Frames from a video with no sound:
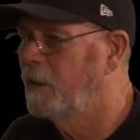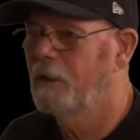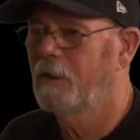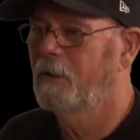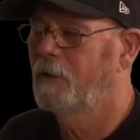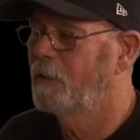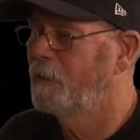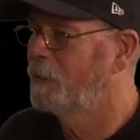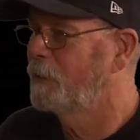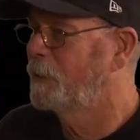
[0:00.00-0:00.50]
look
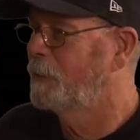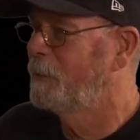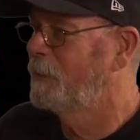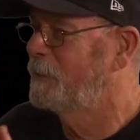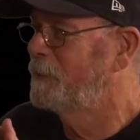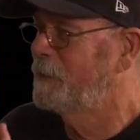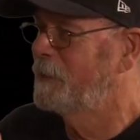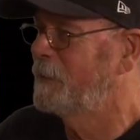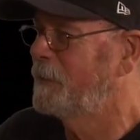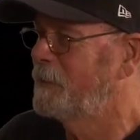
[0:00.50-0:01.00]
at other
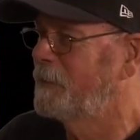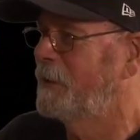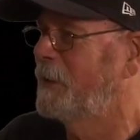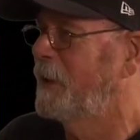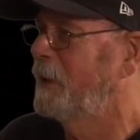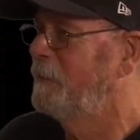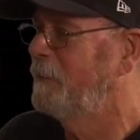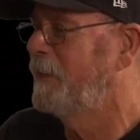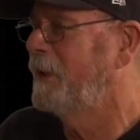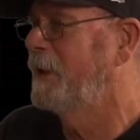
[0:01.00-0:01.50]
Christians in
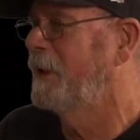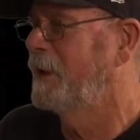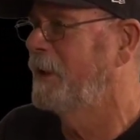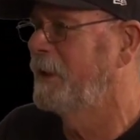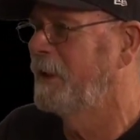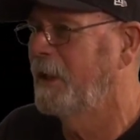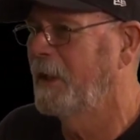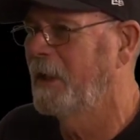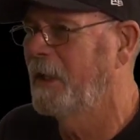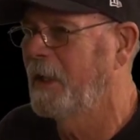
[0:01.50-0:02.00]
envy,
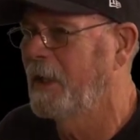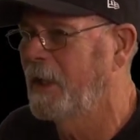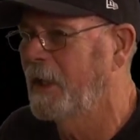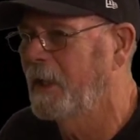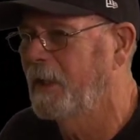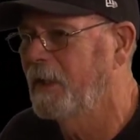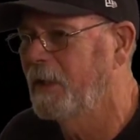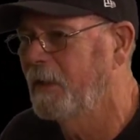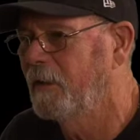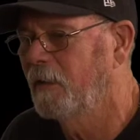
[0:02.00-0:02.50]
and
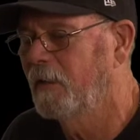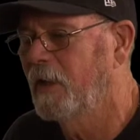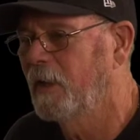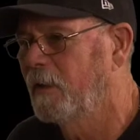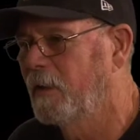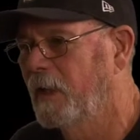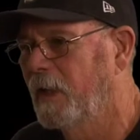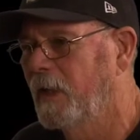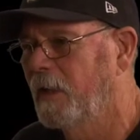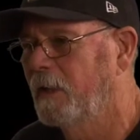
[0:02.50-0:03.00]

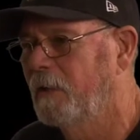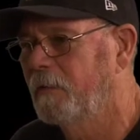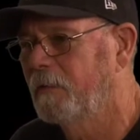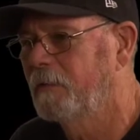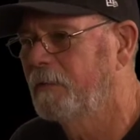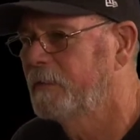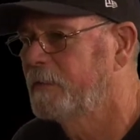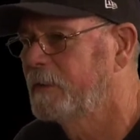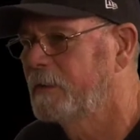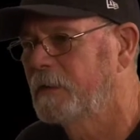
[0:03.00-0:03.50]

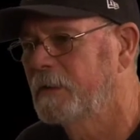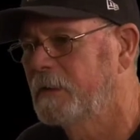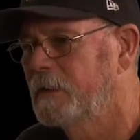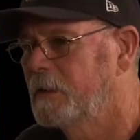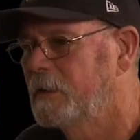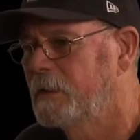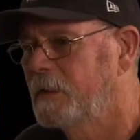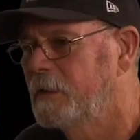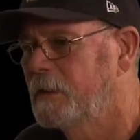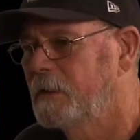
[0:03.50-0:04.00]
I've
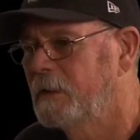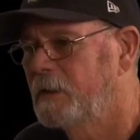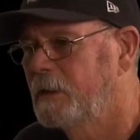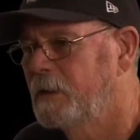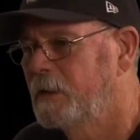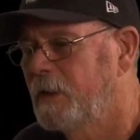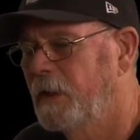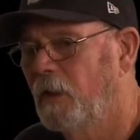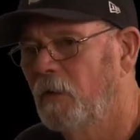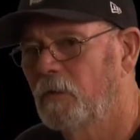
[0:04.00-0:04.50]

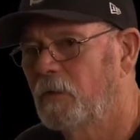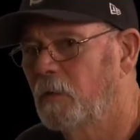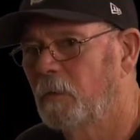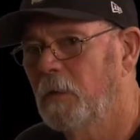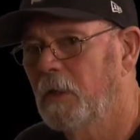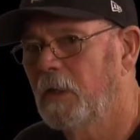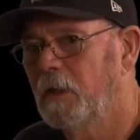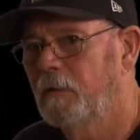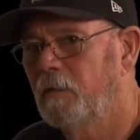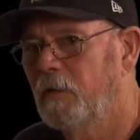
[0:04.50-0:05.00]
to
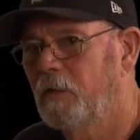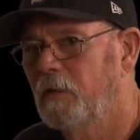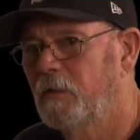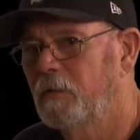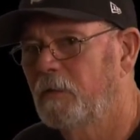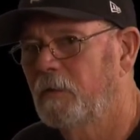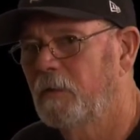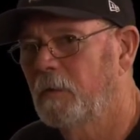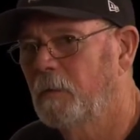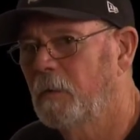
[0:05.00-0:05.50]
believe
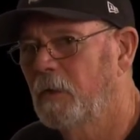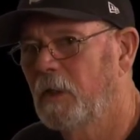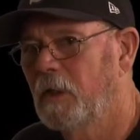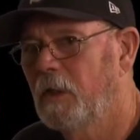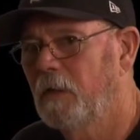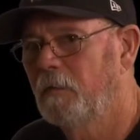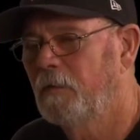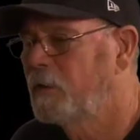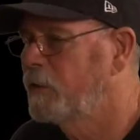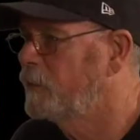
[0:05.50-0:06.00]

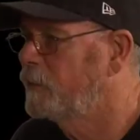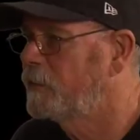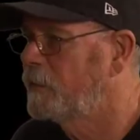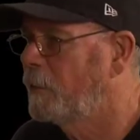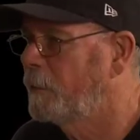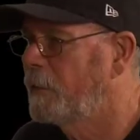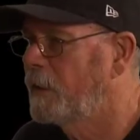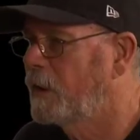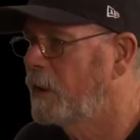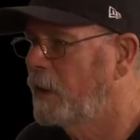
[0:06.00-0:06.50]
in
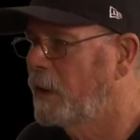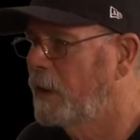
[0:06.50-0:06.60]
something